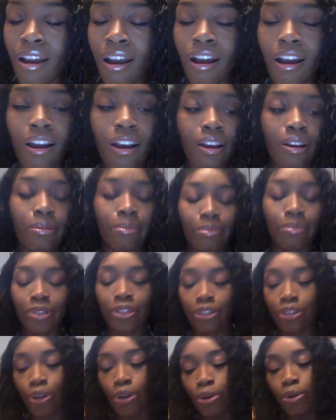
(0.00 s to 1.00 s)

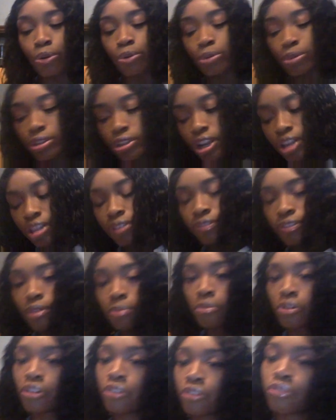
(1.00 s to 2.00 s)
So none of
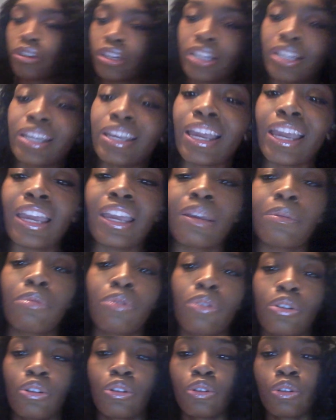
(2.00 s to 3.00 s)
them are really
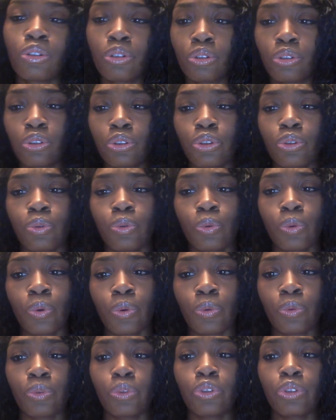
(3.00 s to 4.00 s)
able
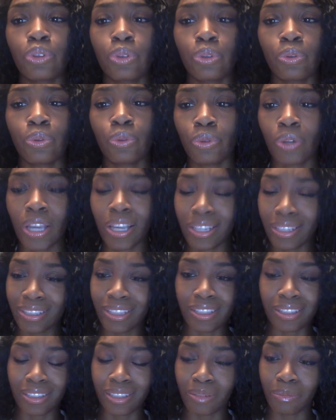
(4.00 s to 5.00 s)
to
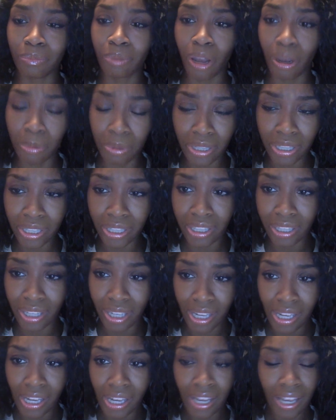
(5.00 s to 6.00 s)
exist in public,
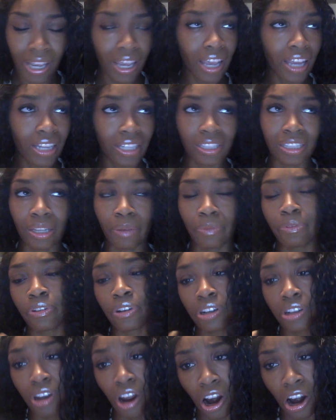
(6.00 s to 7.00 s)
except for
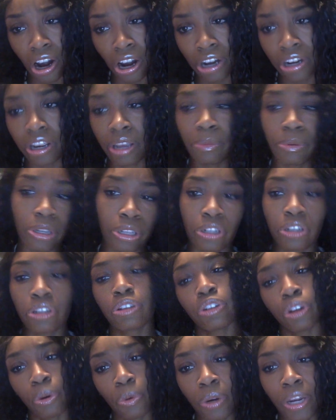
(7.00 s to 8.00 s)
Gar. And you
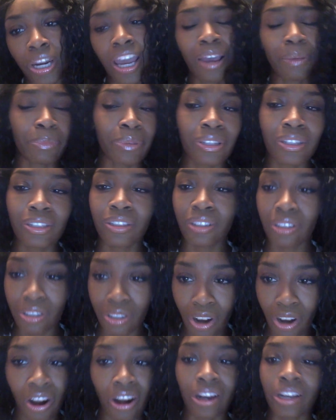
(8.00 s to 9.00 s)
know what happens to
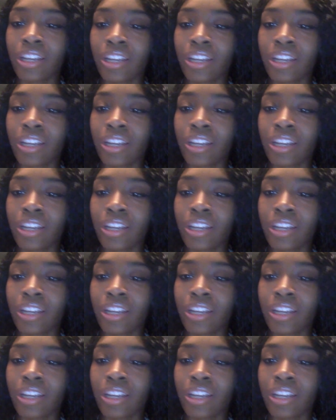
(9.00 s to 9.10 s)
Gar?